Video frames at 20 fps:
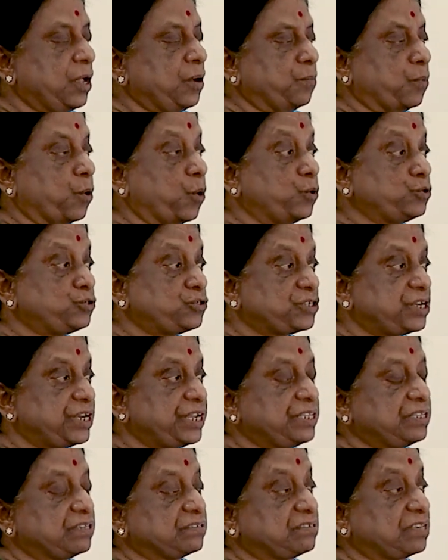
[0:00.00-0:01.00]

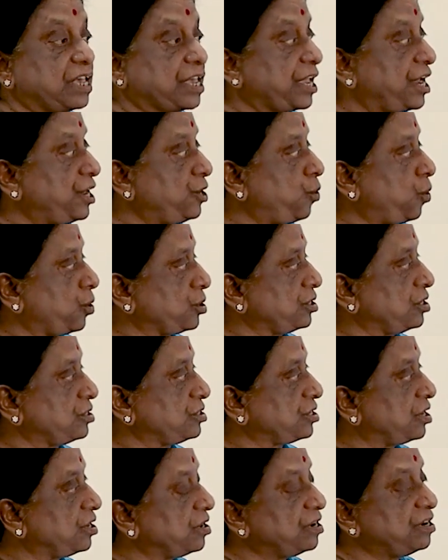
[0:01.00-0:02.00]
Mostly the second or the
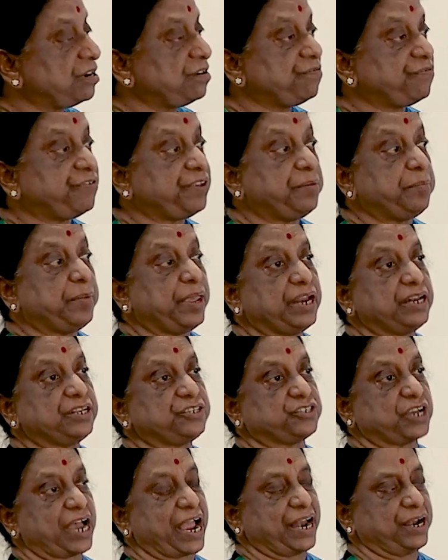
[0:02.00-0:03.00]
third female
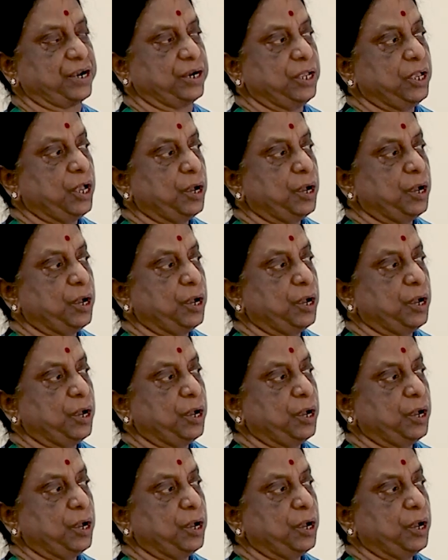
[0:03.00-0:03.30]
child,